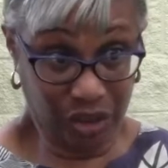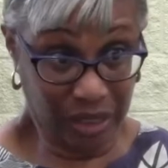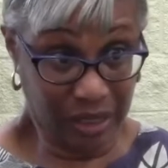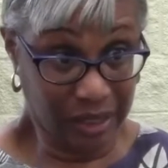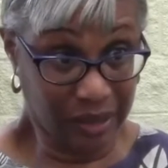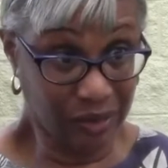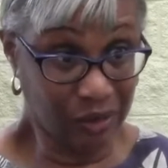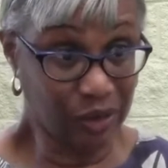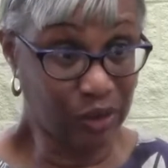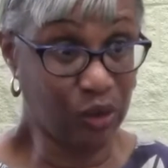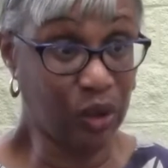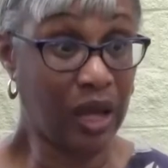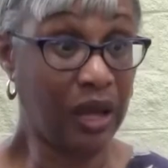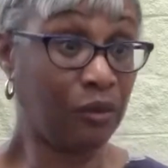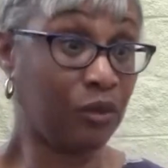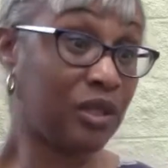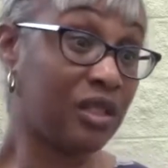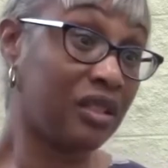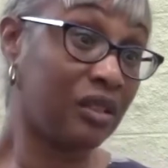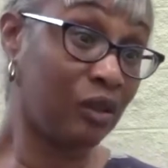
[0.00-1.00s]
child. So I
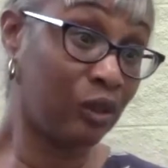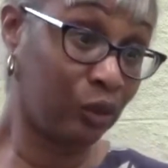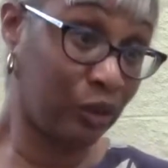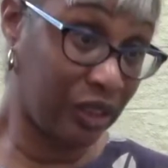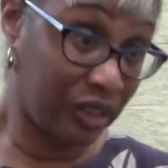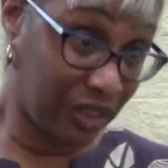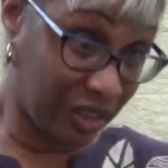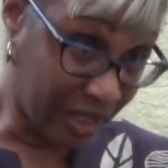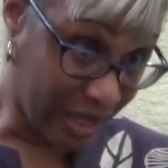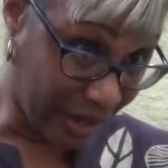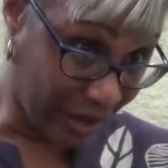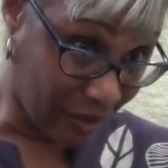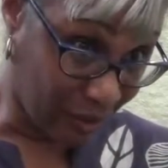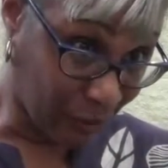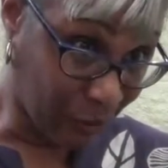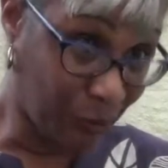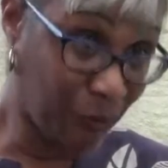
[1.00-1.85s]
was an only child.